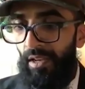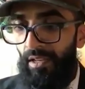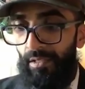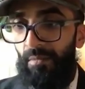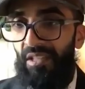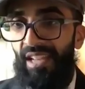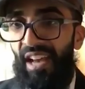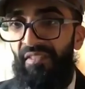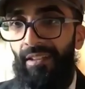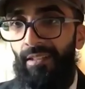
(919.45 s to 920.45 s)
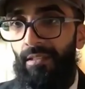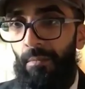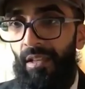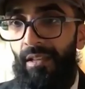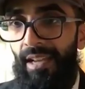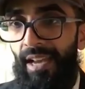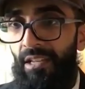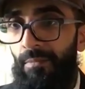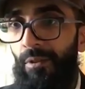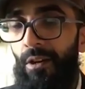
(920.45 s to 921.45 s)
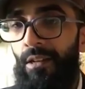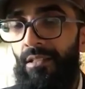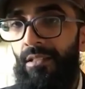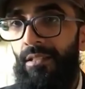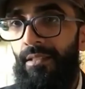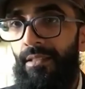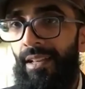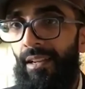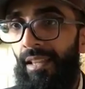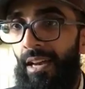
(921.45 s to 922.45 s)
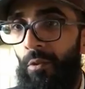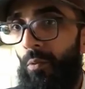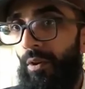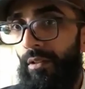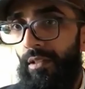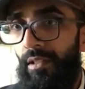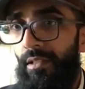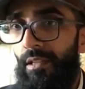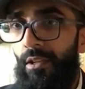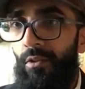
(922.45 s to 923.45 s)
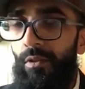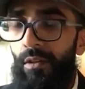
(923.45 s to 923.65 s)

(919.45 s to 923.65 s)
some of the staffing and some of the intangible costs that allow the work to continue.